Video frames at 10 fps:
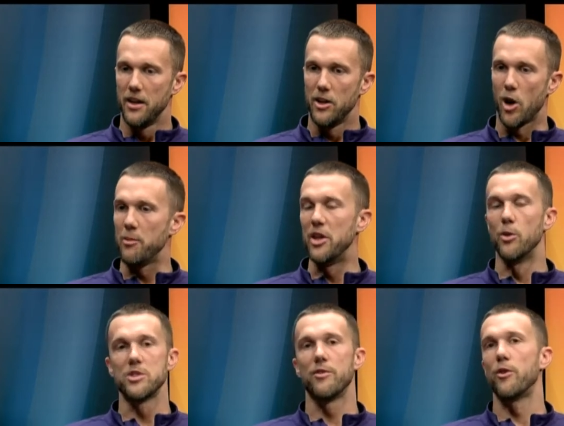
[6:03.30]
no, I mean there
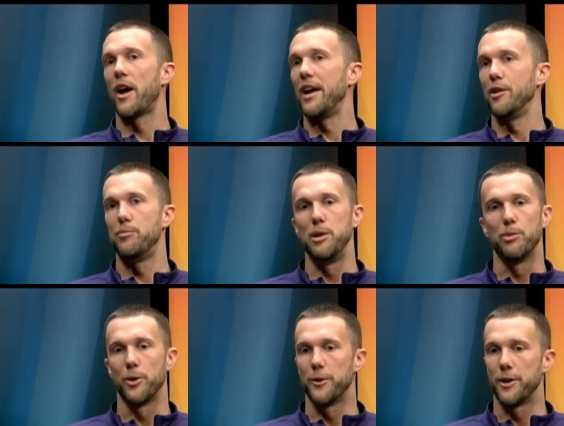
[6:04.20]
was a variety of
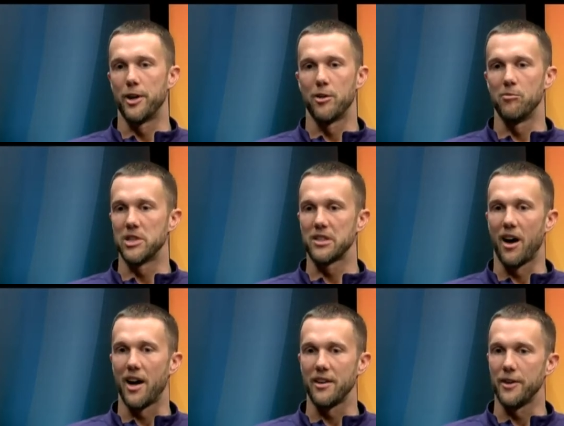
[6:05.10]
people, um, but
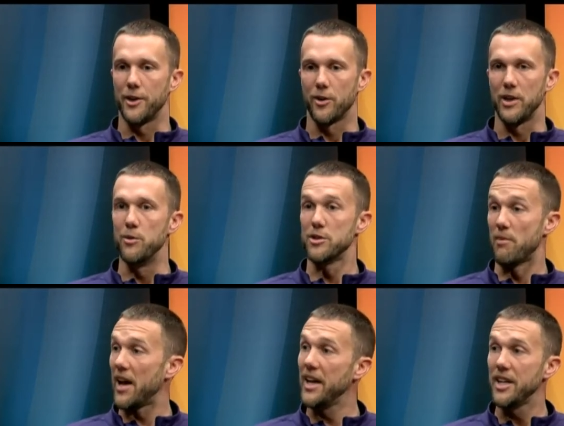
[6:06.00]
Scott, you know, he was
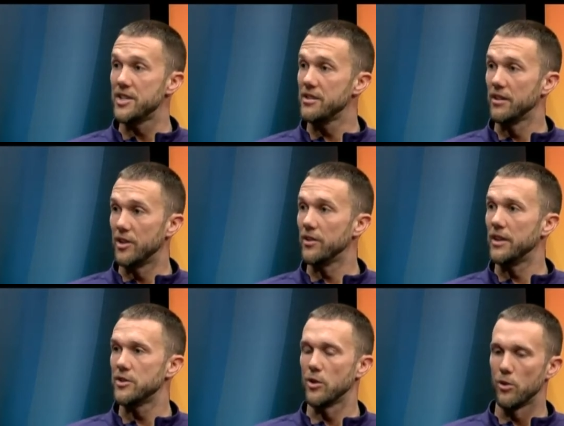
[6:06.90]
my age
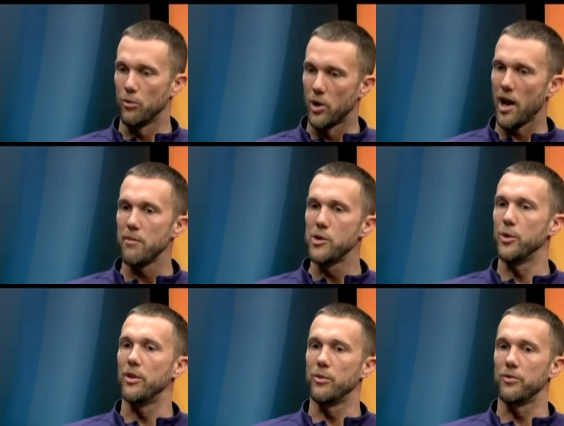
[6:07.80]
literally. So what I'm
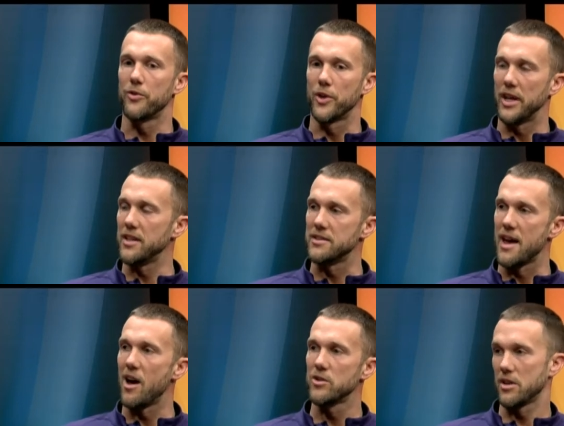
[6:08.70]
doing for kids
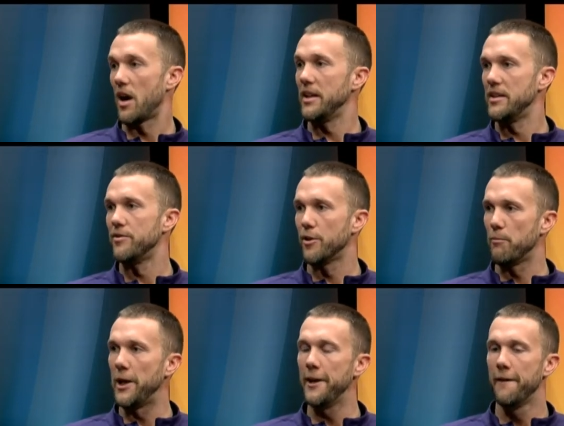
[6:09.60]
now, Scotty did for
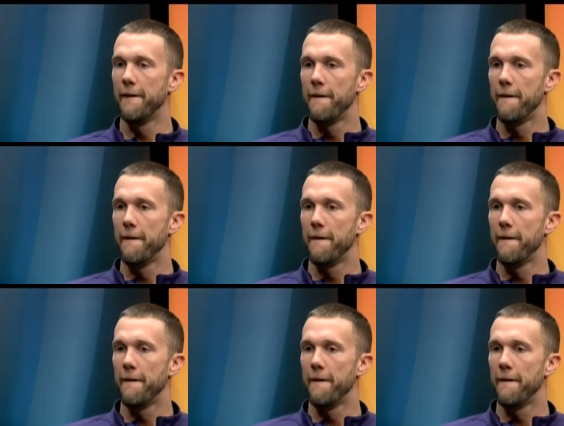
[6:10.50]
me.